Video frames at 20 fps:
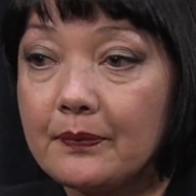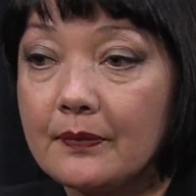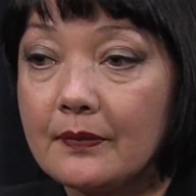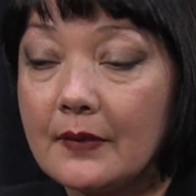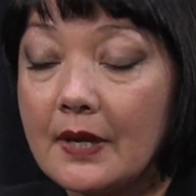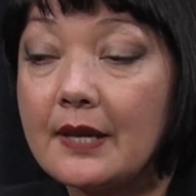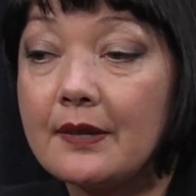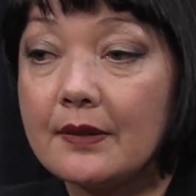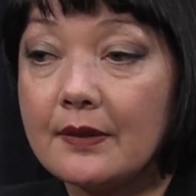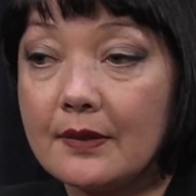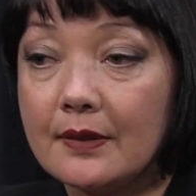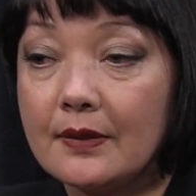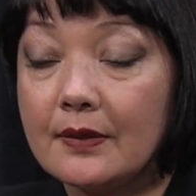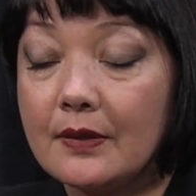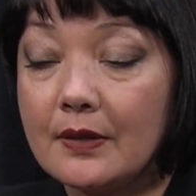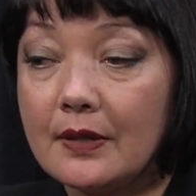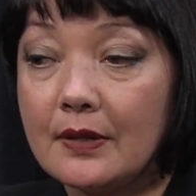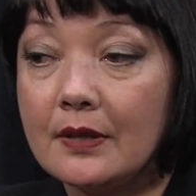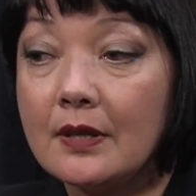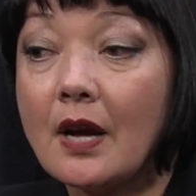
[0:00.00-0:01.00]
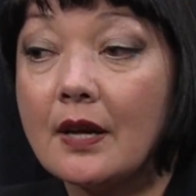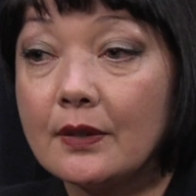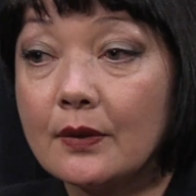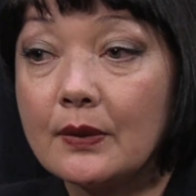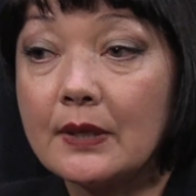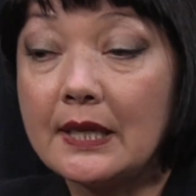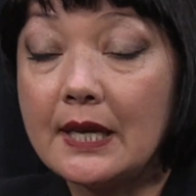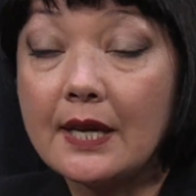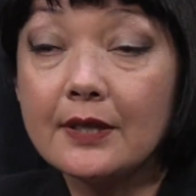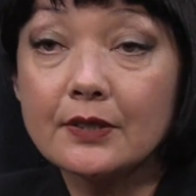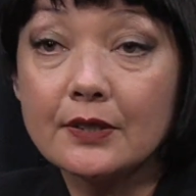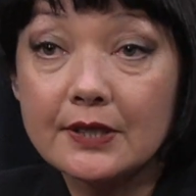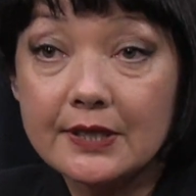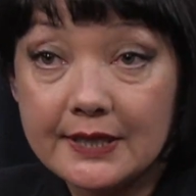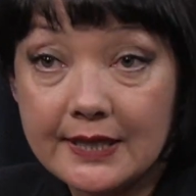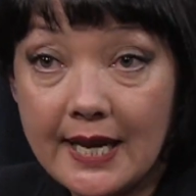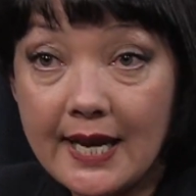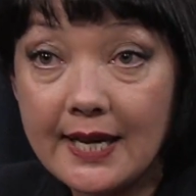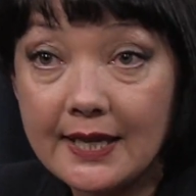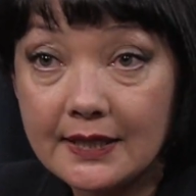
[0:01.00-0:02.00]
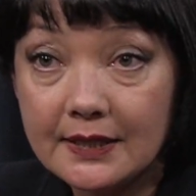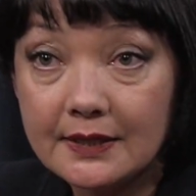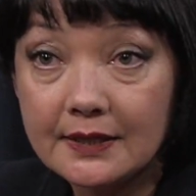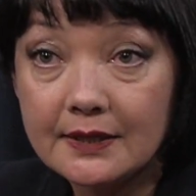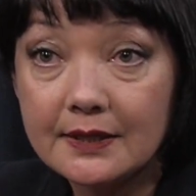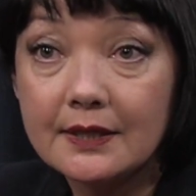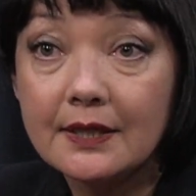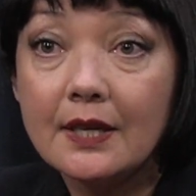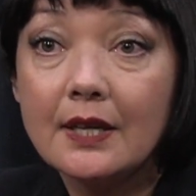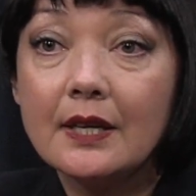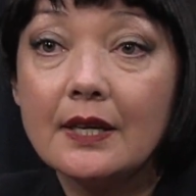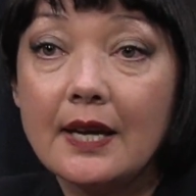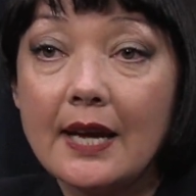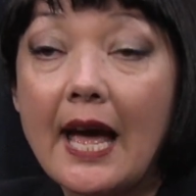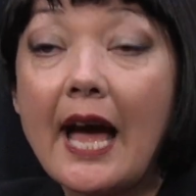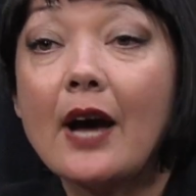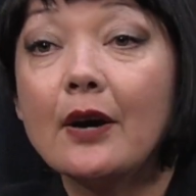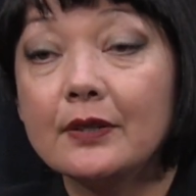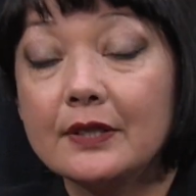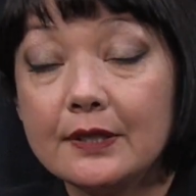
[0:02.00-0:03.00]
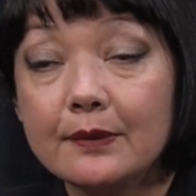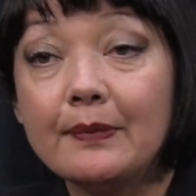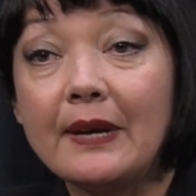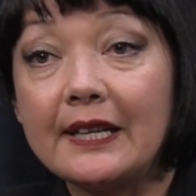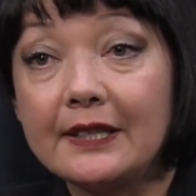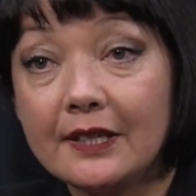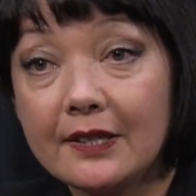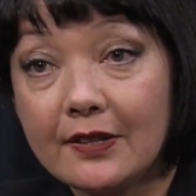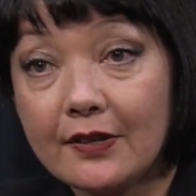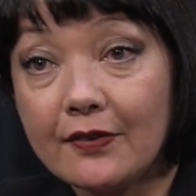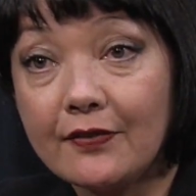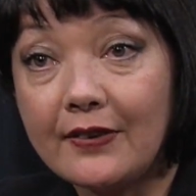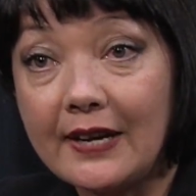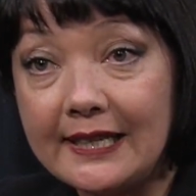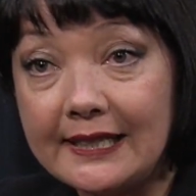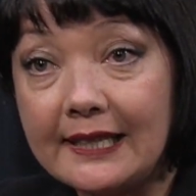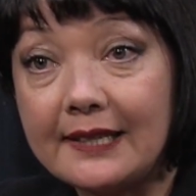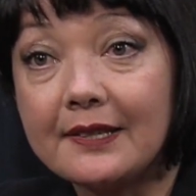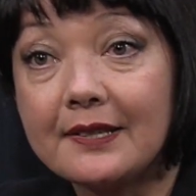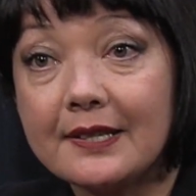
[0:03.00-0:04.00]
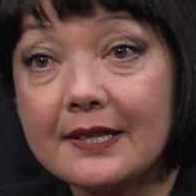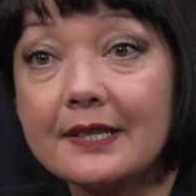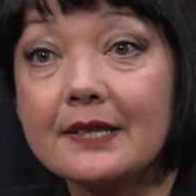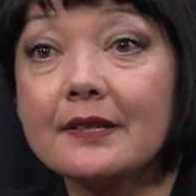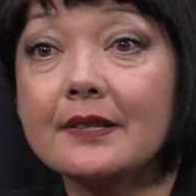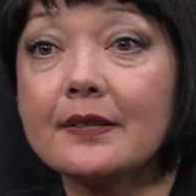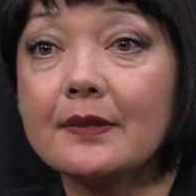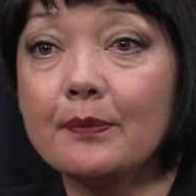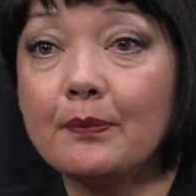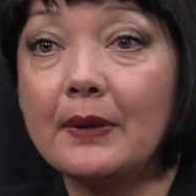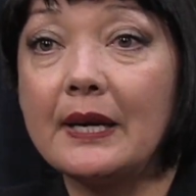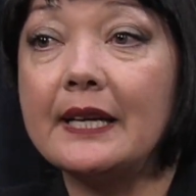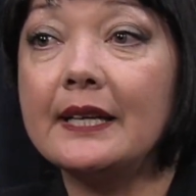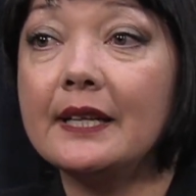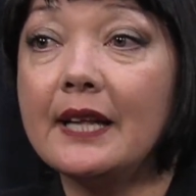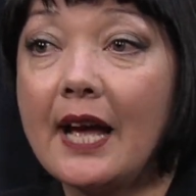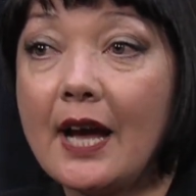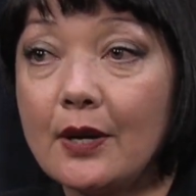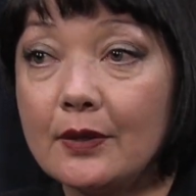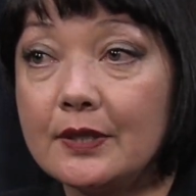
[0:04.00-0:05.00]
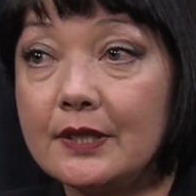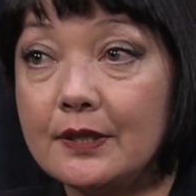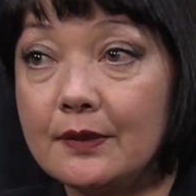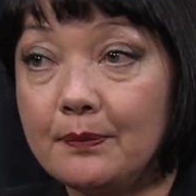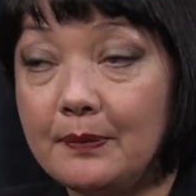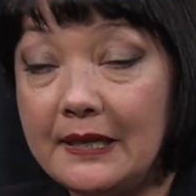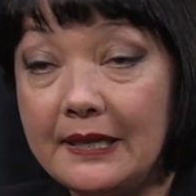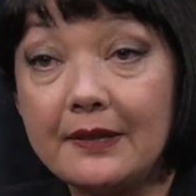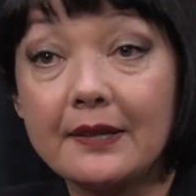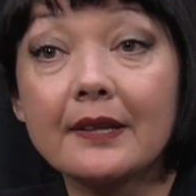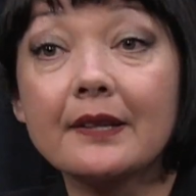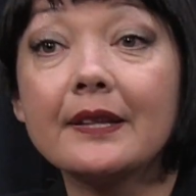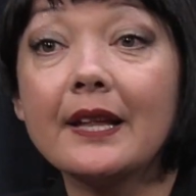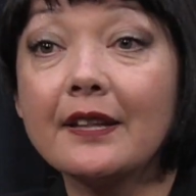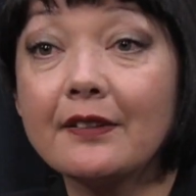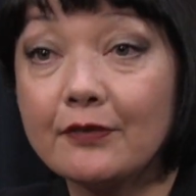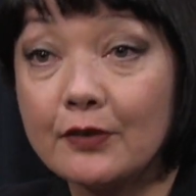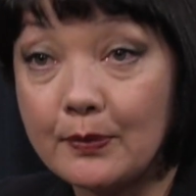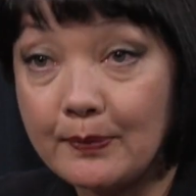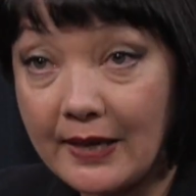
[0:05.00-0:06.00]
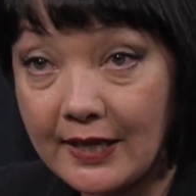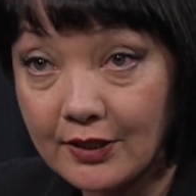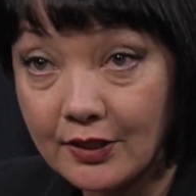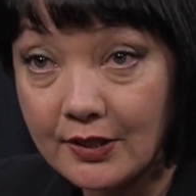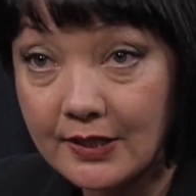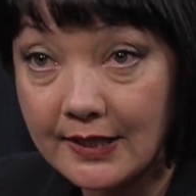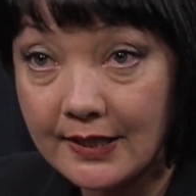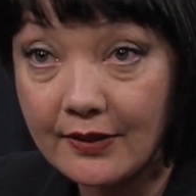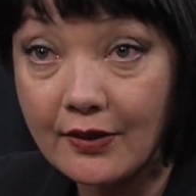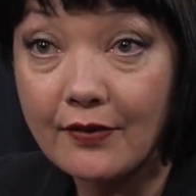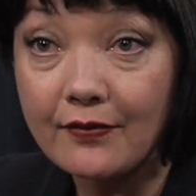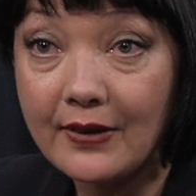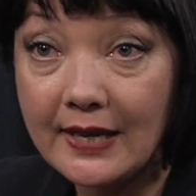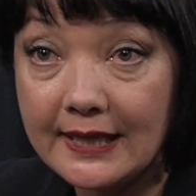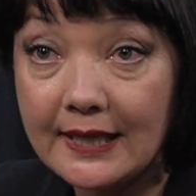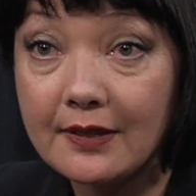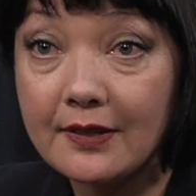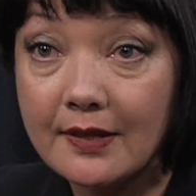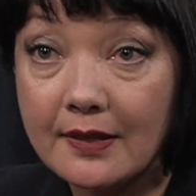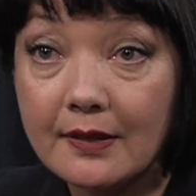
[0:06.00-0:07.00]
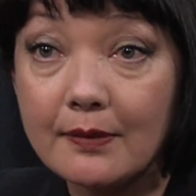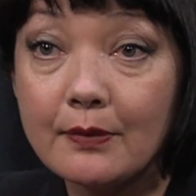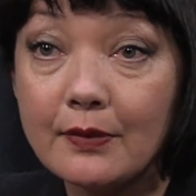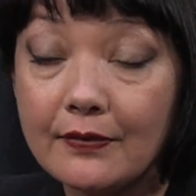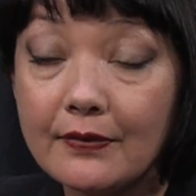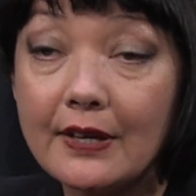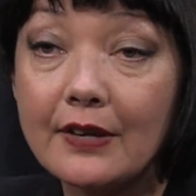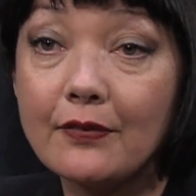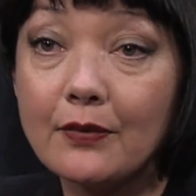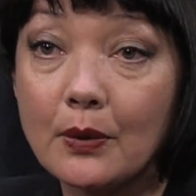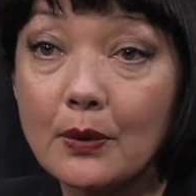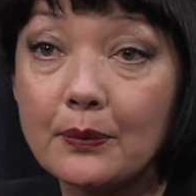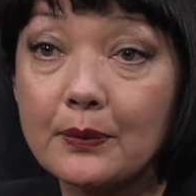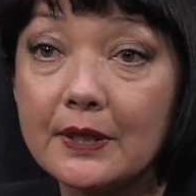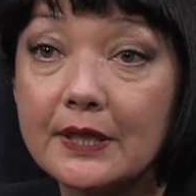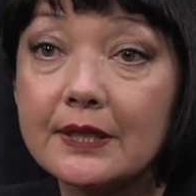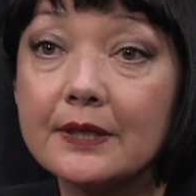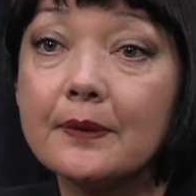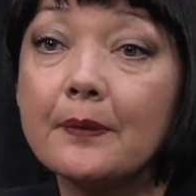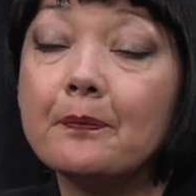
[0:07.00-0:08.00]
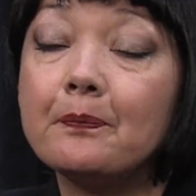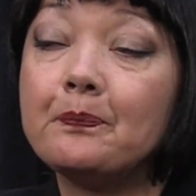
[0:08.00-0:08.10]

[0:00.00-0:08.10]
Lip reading: because not only understand how to manage their finances, but how to be successful managing their finances moving forward.